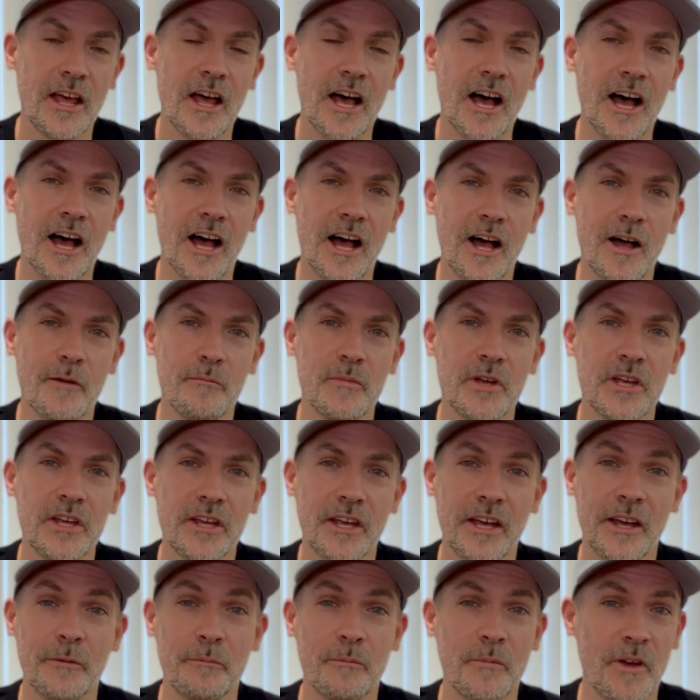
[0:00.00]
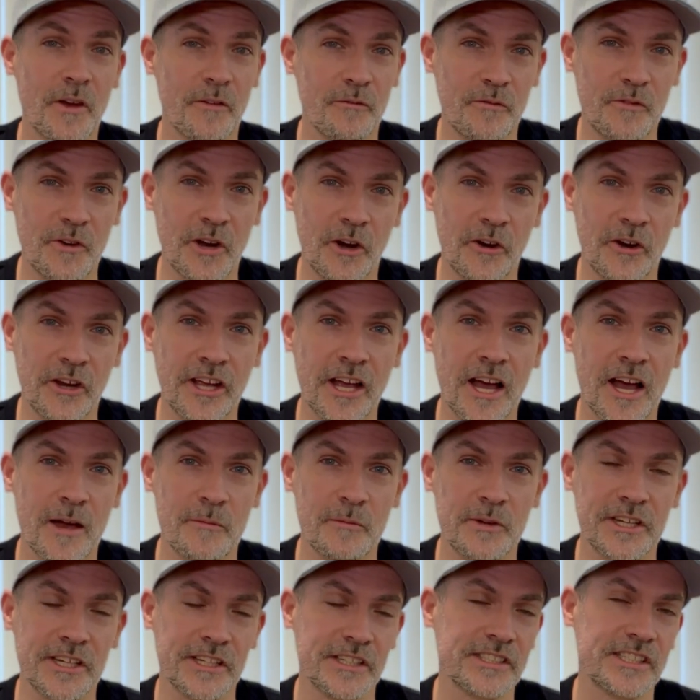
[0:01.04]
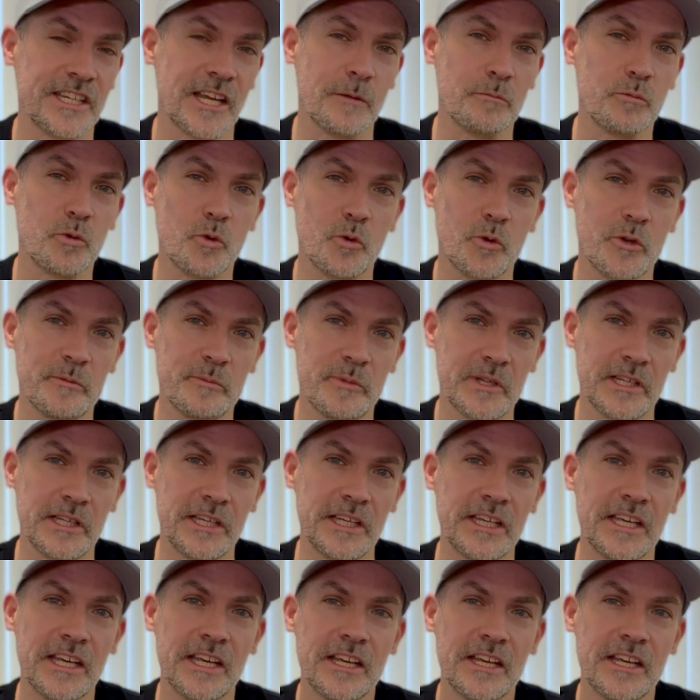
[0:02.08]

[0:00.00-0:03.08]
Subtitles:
A very common example would be